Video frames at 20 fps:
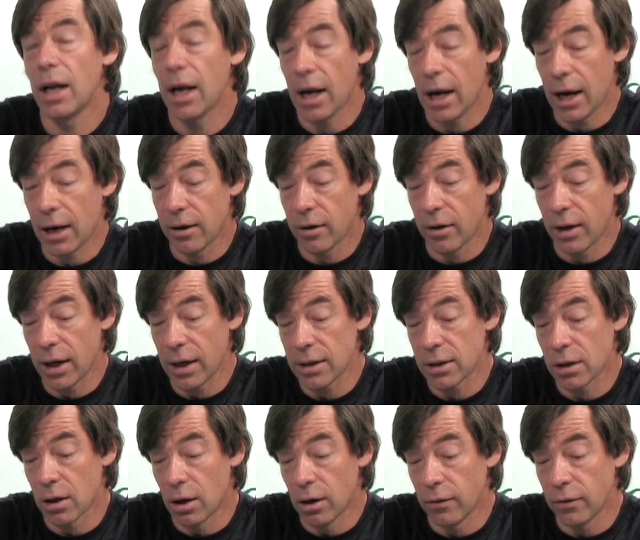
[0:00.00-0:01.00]
And that's
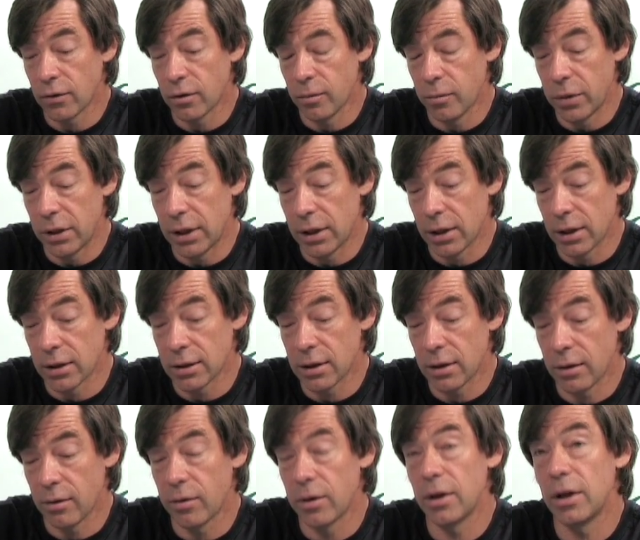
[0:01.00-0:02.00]
often because
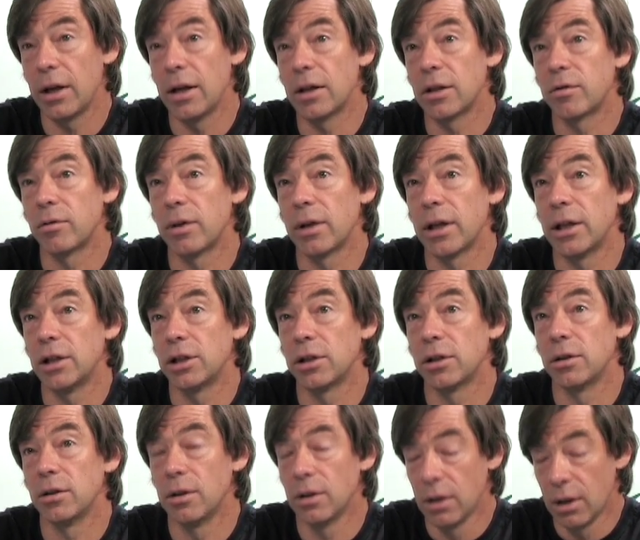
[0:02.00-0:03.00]
of the
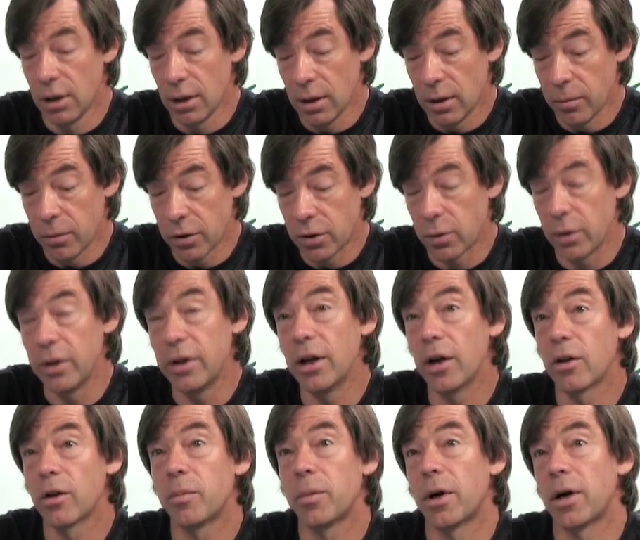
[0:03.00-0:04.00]
interrelation between the
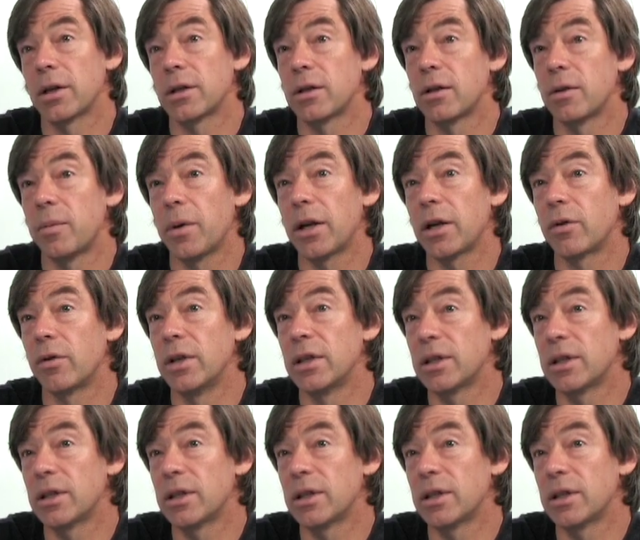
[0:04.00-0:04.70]
other parts of the pedigree.